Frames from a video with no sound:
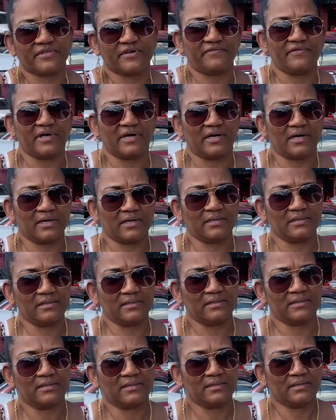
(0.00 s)
vlog,
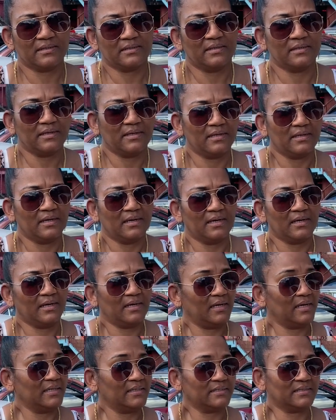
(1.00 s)

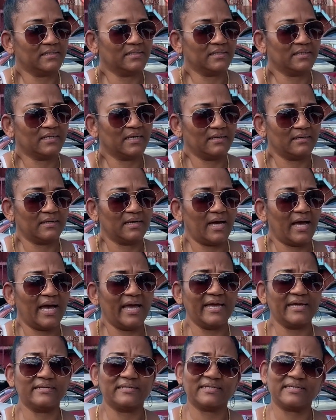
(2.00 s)
and
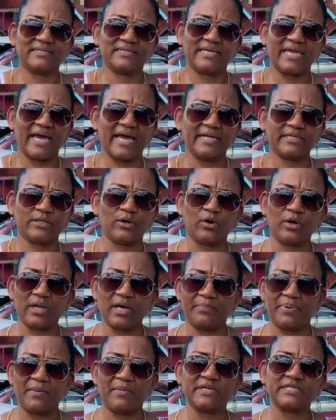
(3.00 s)
I can't hold
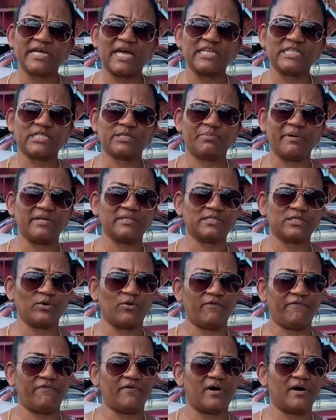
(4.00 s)
up how much I spent
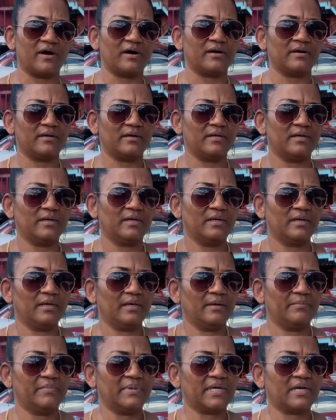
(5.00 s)
so far
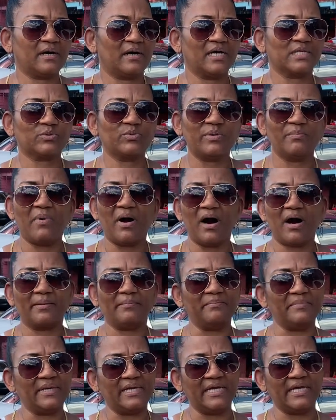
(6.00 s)
because we bought
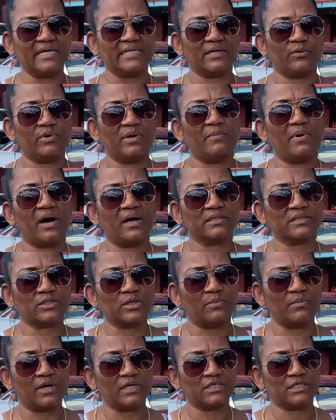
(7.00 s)
meat and we bought so much.